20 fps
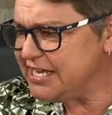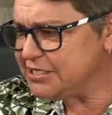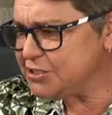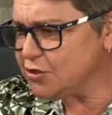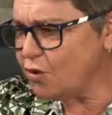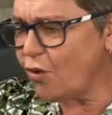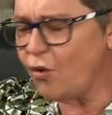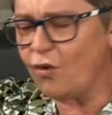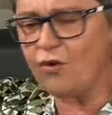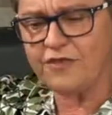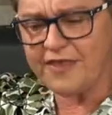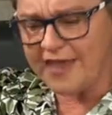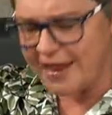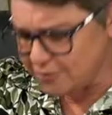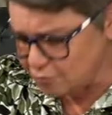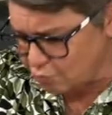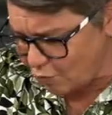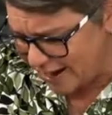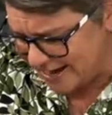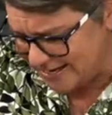it's all
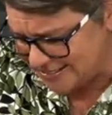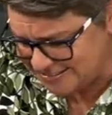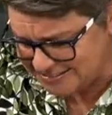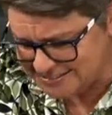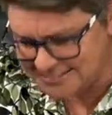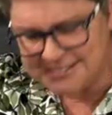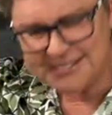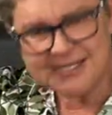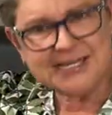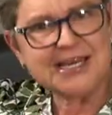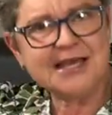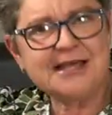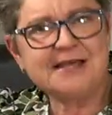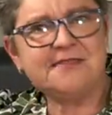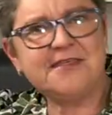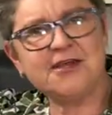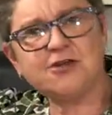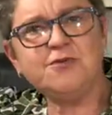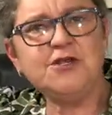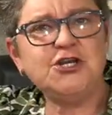that waste
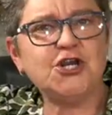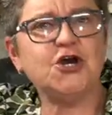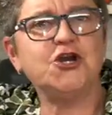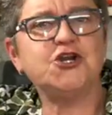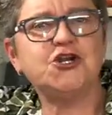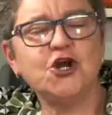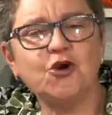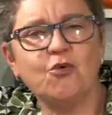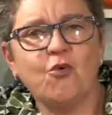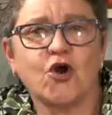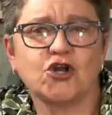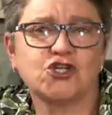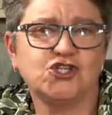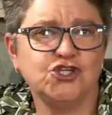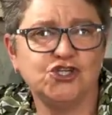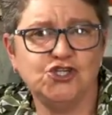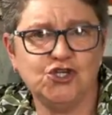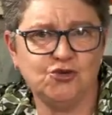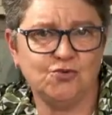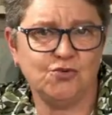that we don't know what
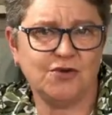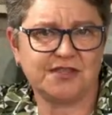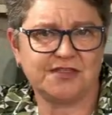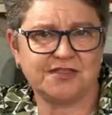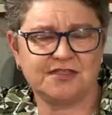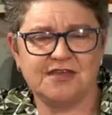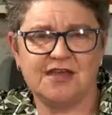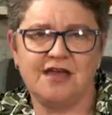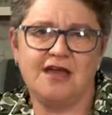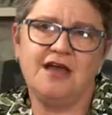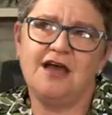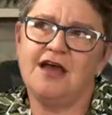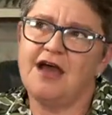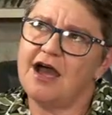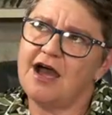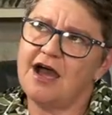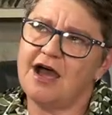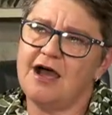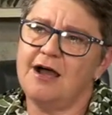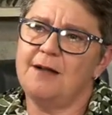to do with,
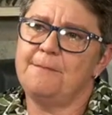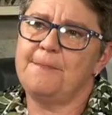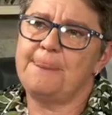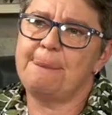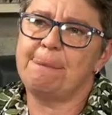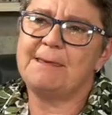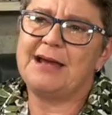um,